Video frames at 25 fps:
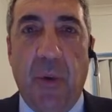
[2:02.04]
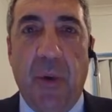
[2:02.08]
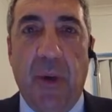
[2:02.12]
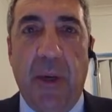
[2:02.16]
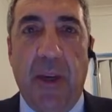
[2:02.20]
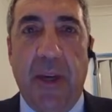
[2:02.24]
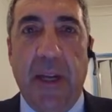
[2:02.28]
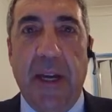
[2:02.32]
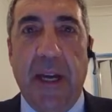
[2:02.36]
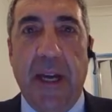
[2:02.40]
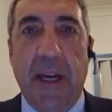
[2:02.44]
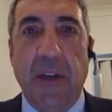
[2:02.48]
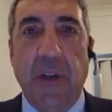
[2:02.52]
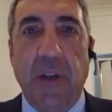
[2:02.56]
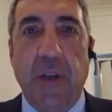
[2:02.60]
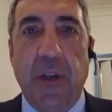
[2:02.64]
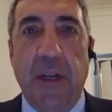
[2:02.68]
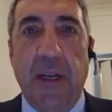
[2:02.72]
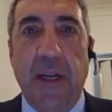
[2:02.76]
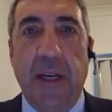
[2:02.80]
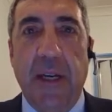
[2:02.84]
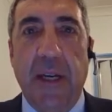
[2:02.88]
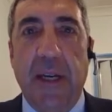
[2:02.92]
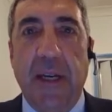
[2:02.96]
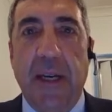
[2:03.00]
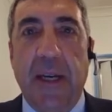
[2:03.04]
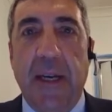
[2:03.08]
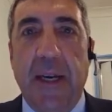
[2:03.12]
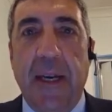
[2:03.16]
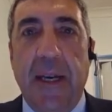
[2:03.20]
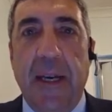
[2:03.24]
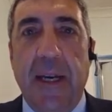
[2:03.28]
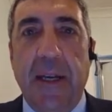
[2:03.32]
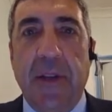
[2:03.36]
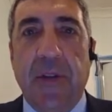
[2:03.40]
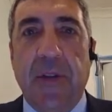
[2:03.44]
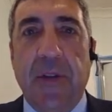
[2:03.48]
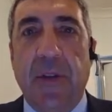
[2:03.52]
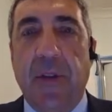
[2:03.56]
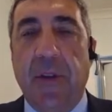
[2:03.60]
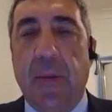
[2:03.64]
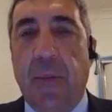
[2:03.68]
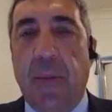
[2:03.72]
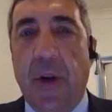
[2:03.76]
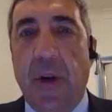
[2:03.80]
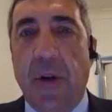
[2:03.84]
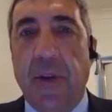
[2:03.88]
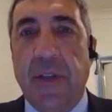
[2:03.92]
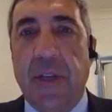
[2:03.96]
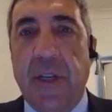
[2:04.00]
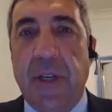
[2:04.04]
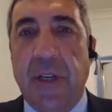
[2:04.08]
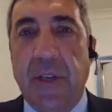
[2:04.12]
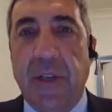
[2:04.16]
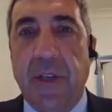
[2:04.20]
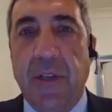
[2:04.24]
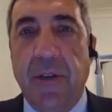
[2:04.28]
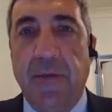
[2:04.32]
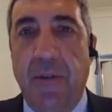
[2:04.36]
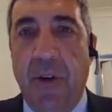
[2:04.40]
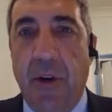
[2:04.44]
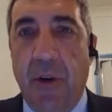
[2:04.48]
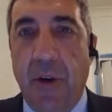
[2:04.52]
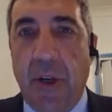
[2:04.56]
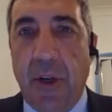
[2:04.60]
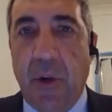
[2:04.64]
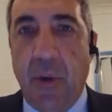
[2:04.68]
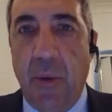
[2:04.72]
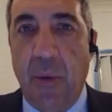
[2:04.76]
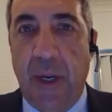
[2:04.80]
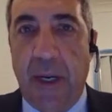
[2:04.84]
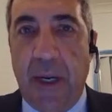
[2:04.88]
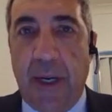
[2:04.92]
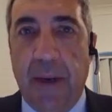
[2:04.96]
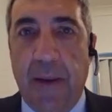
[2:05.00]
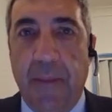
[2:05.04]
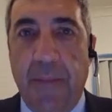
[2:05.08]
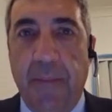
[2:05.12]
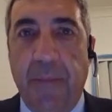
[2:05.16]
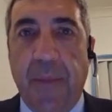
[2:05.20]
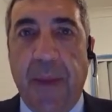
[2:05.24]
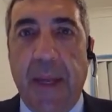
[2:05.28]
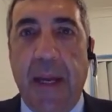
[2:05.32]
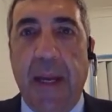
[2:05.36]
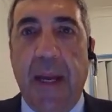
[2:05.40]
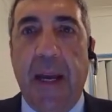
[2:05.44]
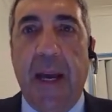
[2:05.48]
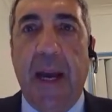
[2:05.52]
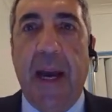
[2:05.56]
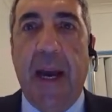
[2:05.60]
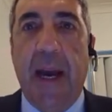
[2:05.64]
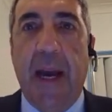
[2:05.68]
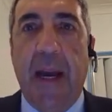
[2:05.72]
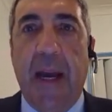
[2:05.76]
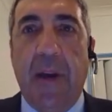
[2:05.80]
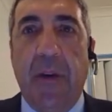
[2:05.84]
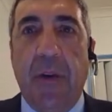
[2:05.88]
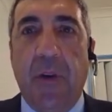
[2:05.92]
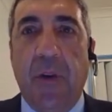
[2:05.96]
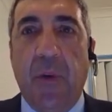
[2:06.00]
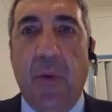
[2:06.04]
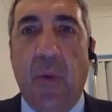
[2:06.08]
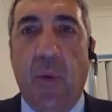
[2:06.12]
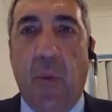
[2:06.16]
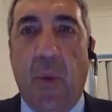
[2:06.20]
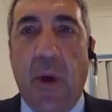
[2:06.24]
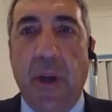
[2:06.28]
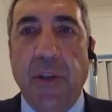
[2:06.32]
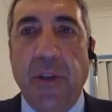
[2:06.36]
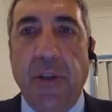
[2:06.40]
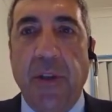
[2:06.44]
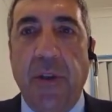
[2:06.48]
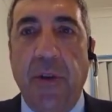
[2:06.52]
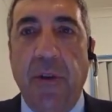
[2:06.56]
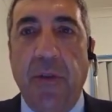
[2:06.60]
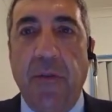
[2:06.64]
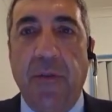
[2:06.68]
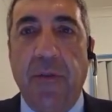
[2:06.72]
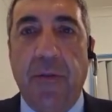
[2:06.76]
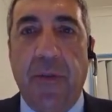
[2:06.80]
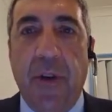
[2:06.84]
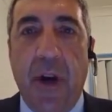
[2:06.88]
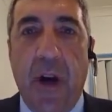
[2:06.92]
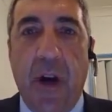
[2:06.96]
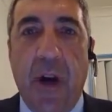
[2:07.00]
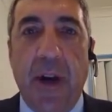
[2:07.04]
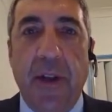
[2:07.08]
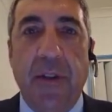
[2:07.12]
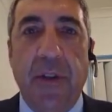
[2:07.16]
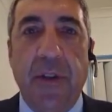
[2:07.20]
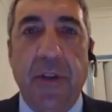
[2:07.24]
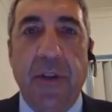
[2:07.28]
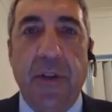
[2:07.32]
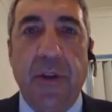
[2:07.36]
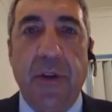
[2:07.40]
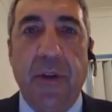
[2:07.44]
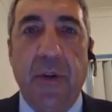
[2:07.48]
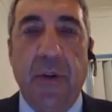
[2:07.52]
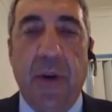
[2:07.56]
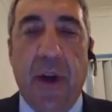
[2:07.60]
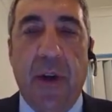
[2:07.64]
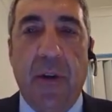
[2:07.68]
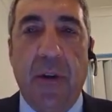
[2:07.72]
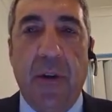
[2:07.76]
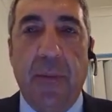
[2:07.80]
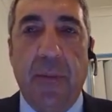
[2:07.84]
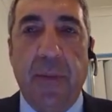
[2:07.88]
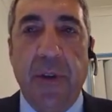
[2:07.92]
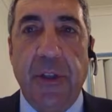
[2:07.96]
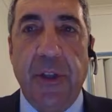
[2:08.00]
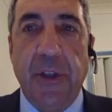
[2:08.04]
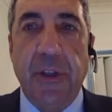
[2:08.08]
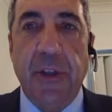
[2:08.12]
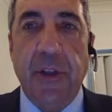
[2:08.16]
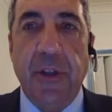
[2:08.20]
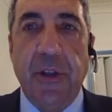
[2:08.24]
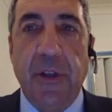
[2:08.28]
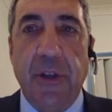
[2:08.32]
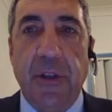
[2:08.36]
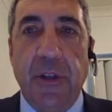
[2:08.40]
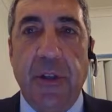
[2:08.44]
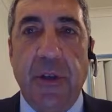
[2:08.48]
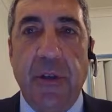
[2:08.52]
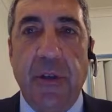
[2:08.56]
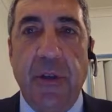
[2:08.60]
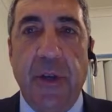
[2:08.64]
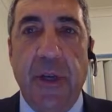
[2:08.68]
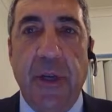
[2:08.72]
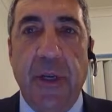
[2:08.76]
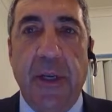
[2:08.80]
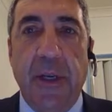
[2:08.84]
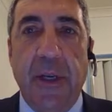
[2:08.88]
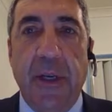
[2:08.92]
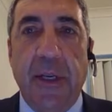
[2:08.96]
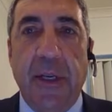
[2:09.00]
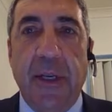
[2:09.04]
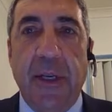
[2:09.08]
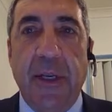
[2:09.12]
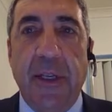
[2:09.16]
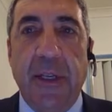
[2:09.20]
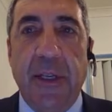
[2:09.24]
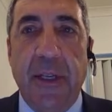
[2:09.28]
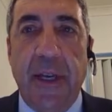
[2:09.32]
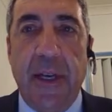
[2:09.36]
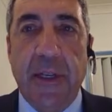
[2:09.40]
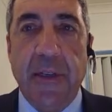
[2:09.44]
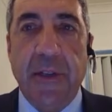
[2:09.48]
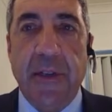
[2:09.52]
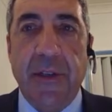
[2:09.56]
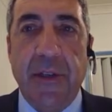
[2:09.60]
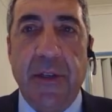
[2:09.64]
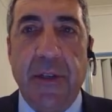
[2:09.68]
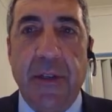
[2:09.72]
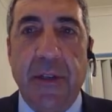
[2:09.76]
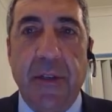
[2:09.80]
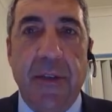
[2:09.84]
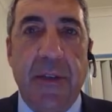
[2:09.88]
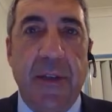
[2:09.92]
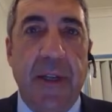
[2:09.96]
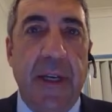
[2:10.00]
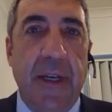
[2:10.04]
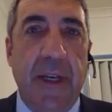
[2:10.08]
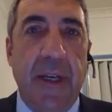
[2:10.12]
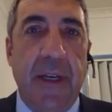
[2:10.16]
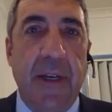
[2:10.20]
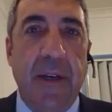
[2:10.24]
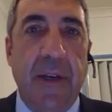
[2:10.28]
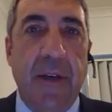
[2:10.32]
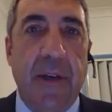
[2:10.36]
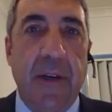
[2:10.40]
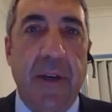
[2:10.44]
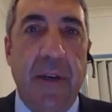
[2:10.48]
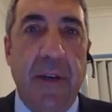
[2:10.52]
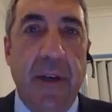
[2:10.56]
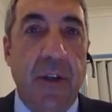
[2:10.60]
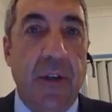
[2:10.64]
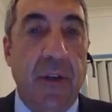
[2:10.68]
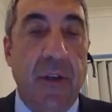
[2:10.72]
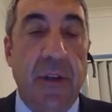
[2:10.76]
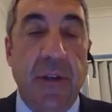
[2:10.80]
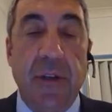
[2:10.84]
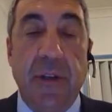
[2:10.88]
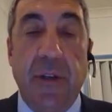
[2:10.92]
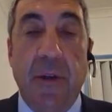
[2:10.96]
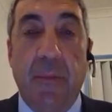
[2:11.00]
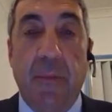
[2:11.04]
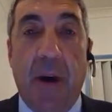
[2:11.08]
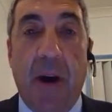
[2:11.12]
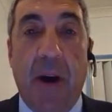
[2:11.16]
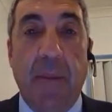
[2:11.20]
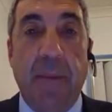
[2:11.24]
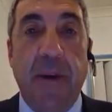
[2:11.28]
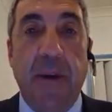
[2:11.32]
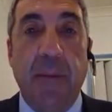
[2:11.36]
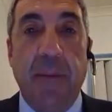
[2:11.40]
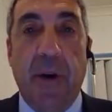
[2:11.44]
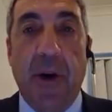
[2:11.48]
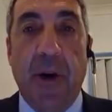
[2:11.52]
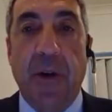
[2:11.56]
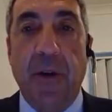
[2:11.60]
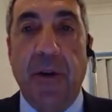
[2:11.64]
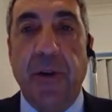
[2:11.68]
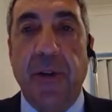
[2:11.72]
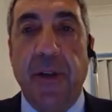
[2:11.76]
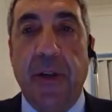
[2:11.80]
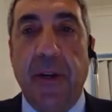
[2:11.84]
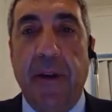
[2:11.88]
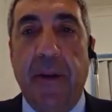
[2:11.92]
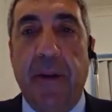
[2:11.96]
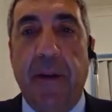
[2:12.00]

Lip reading: Court litigation is that the process is very quick. And once you find that you are in a position to contest the conditions that might be imposed,